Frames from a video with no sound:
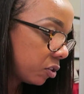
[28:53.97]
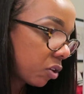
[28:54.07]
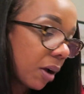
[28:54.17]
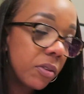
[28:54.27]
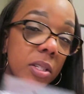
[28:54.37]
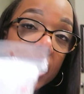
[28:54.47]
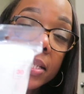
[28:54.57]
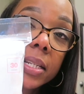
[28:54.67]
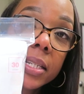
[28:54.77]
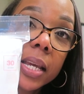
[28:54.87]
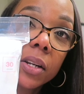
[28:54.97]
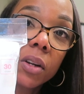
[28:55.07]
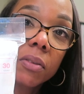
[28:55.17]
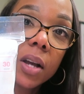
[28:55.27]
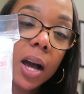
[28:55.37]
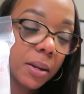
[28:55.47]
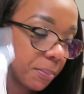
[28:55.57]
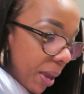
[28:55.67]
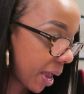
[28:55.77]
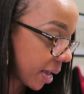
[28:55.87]
Travel size container of
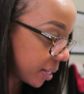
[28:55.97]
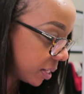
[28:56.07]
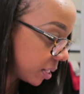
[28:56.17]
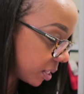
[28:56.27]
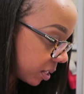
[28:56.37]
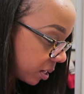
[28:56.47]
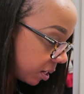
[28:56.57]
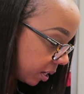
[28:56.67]
cotton pads